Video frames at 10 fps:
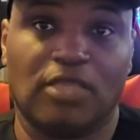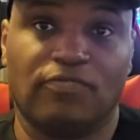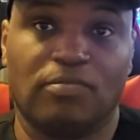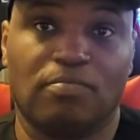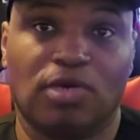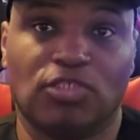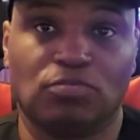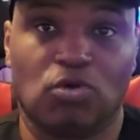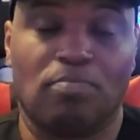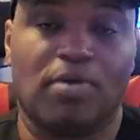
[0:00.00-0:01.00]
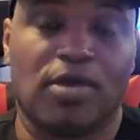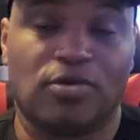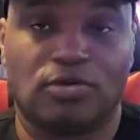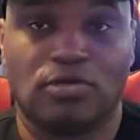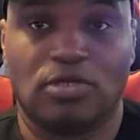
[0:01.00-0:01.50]
even much more
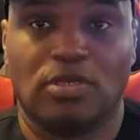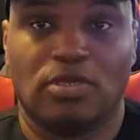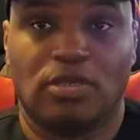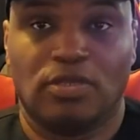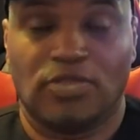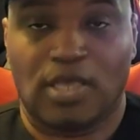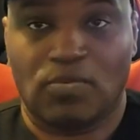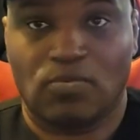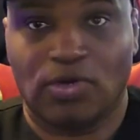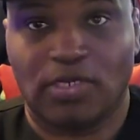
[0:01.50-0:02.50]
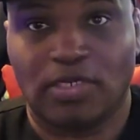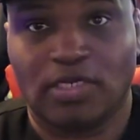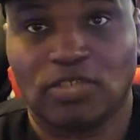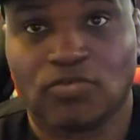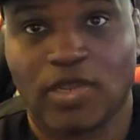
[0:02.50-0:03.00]
better than what it
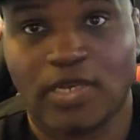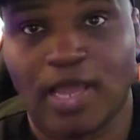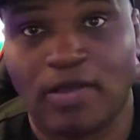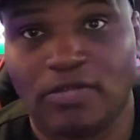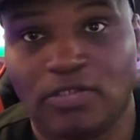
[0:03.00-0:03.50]
is right now.